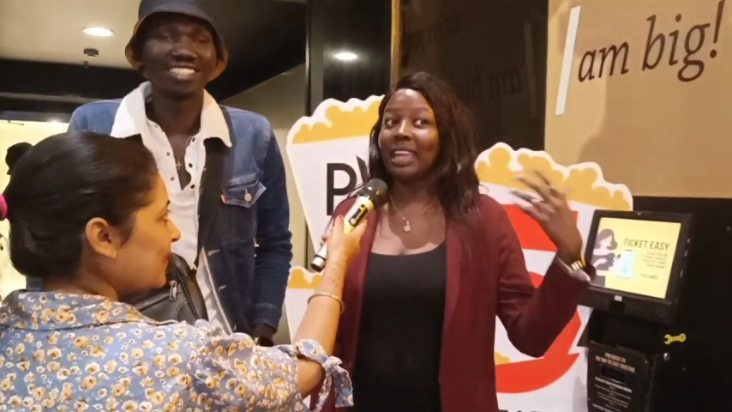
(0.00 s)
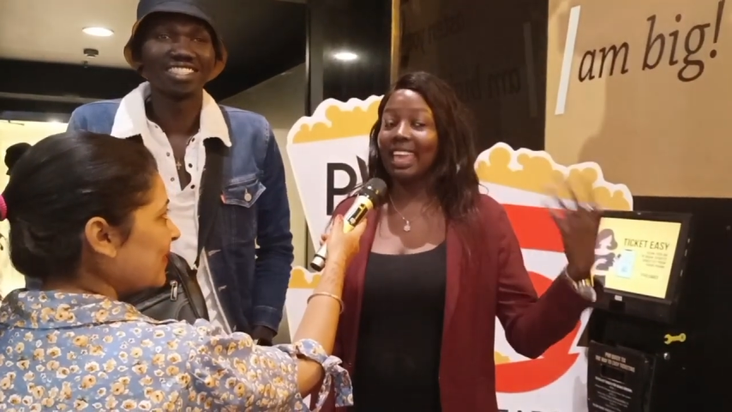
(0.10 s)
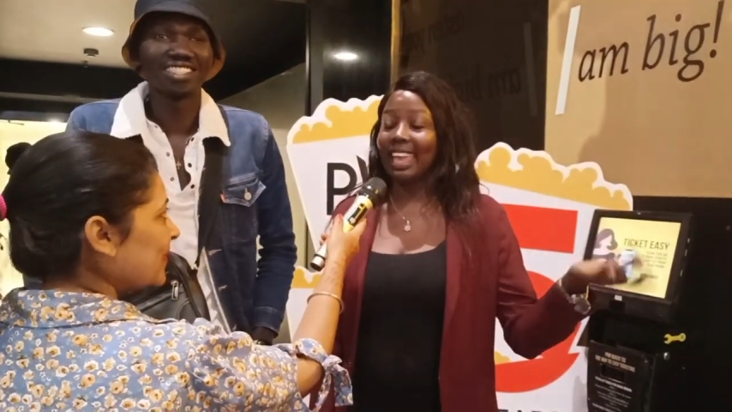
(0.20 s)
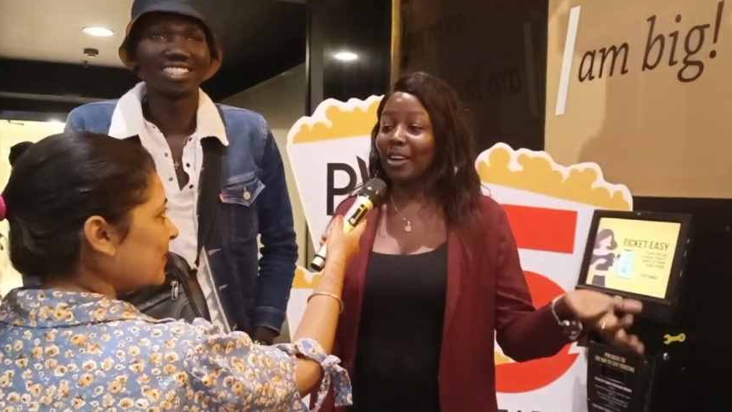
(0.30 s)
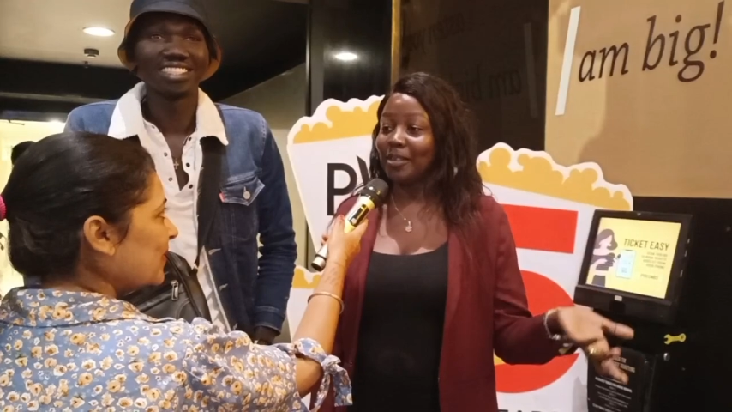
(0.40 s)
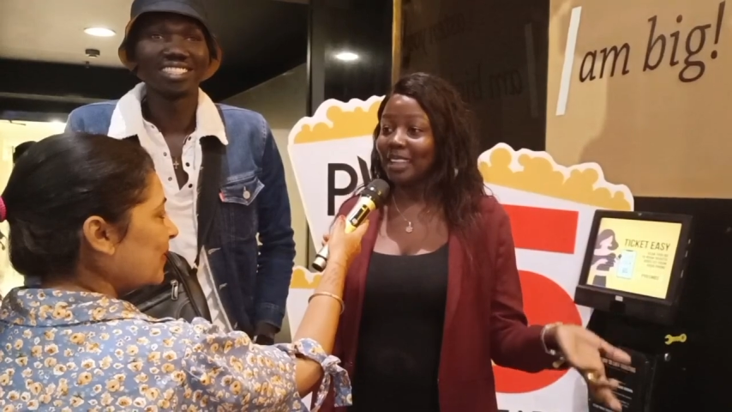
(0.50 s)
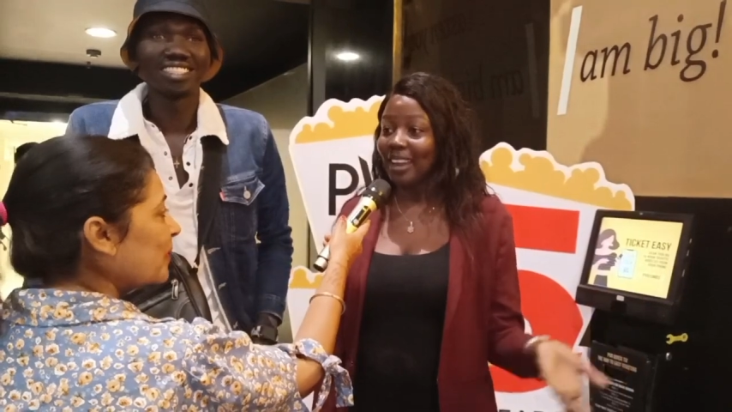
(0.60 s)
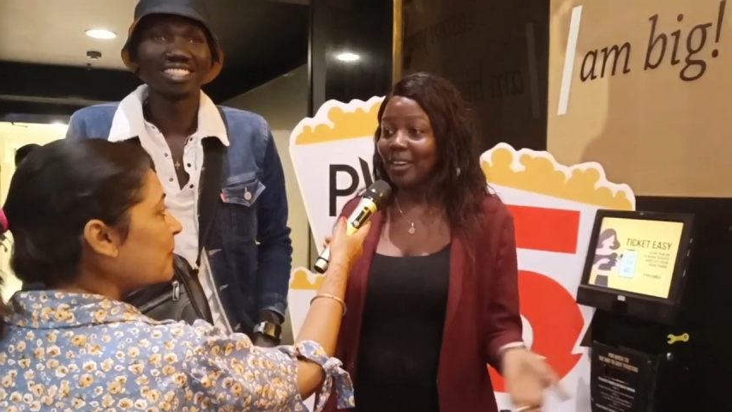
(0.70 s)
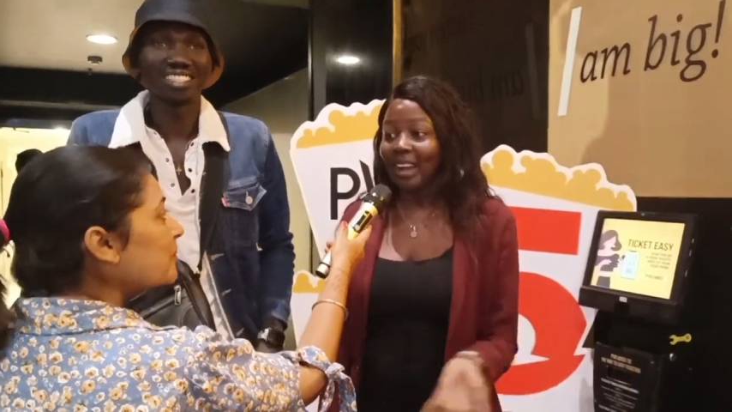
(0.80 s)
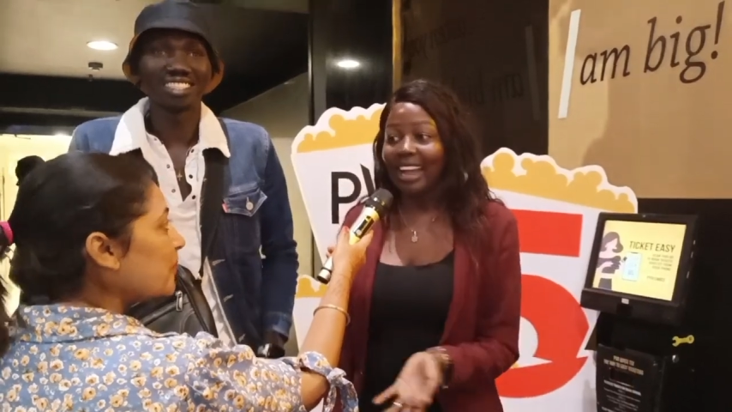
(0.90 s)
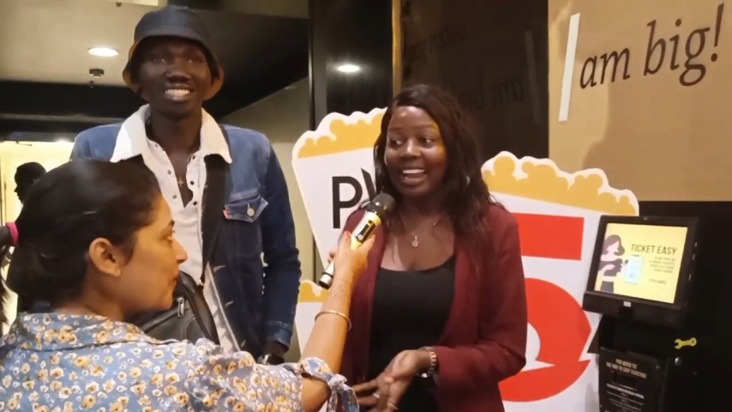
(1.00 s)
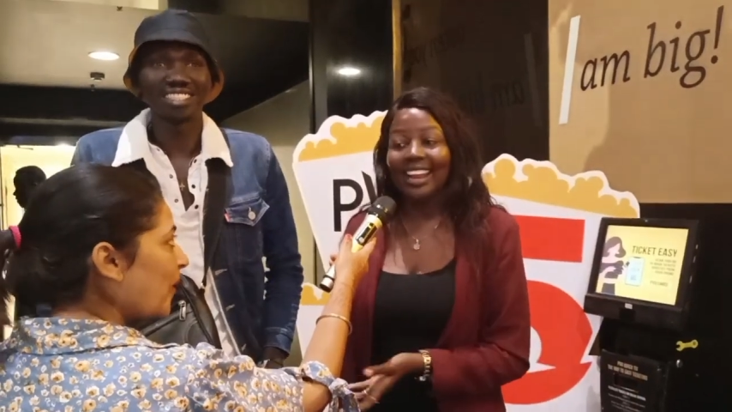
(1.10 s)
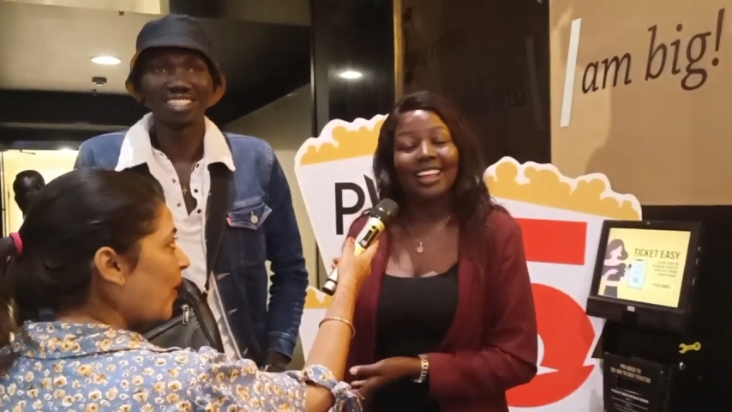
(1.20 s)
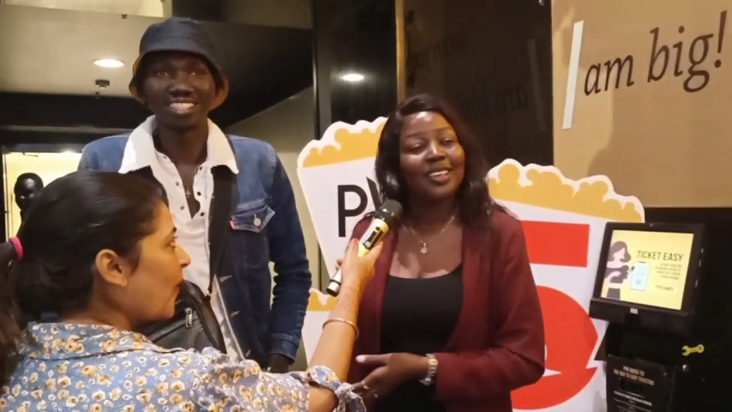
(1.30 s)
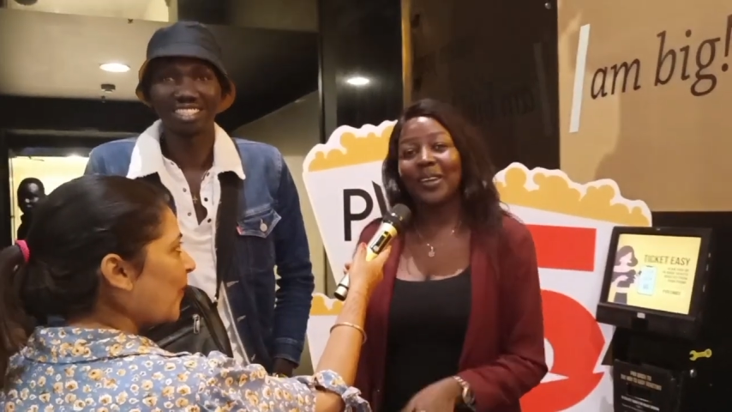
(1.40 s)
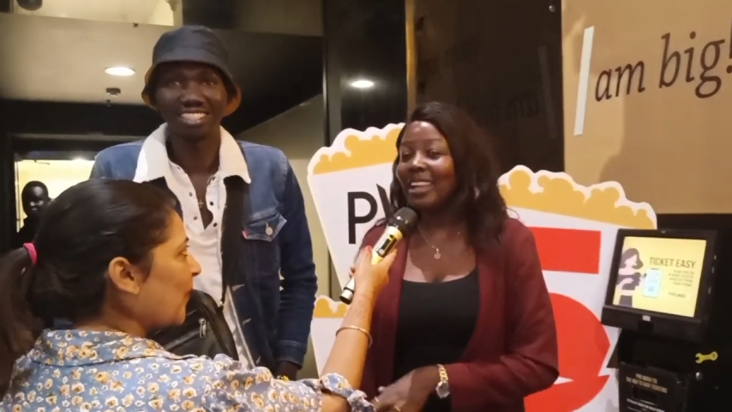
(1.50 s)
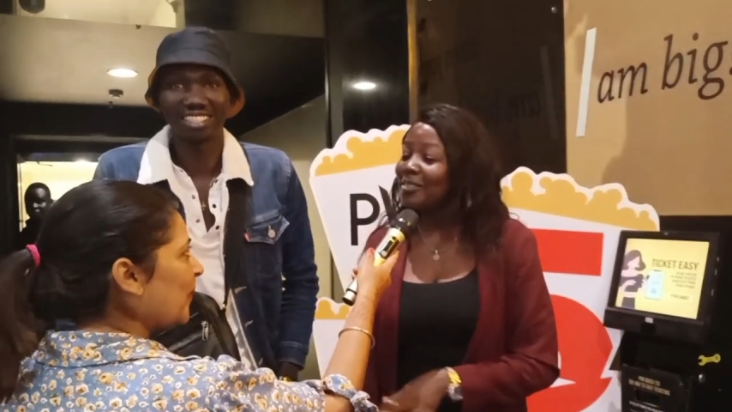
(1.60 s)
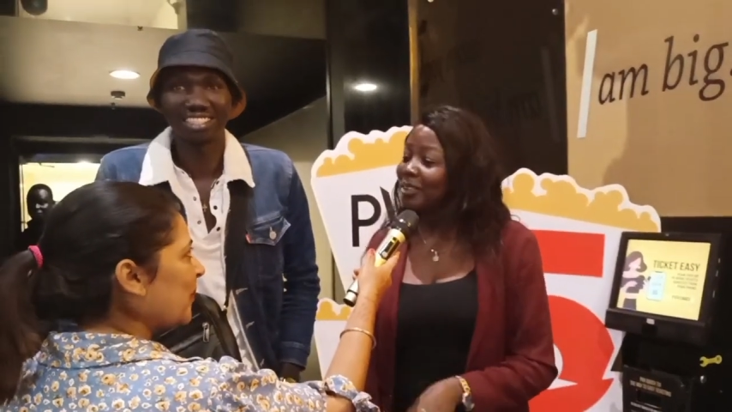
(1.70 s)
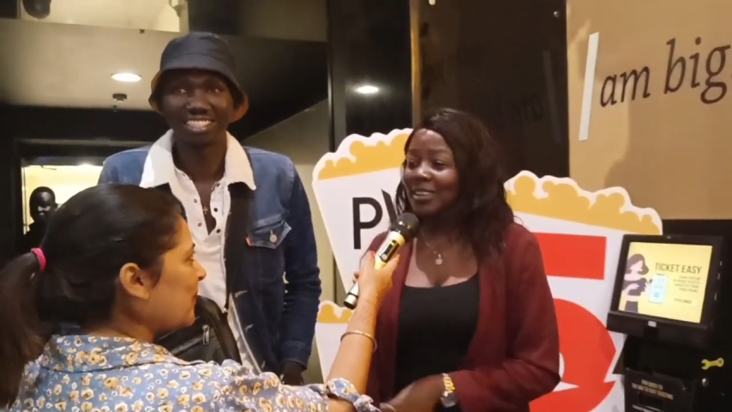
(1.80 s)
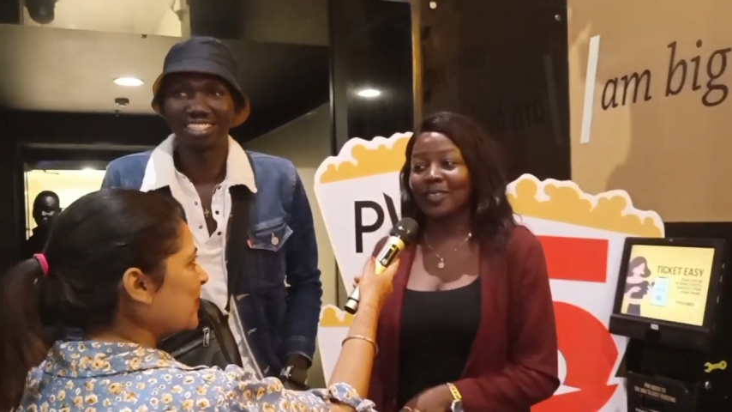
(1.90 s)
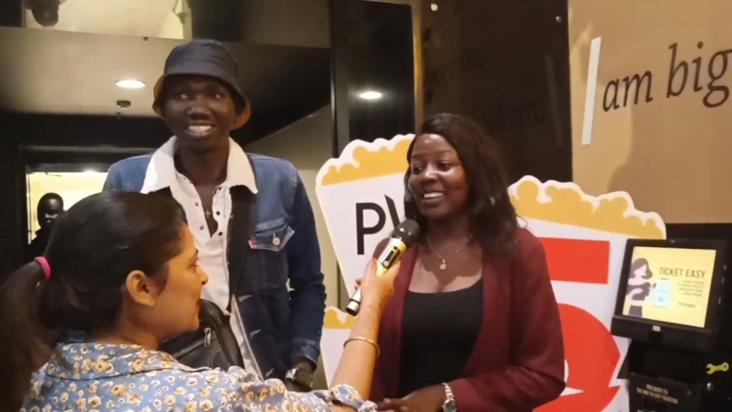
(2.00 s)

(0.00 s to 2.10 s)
Speaker 1: the king of the world. So it was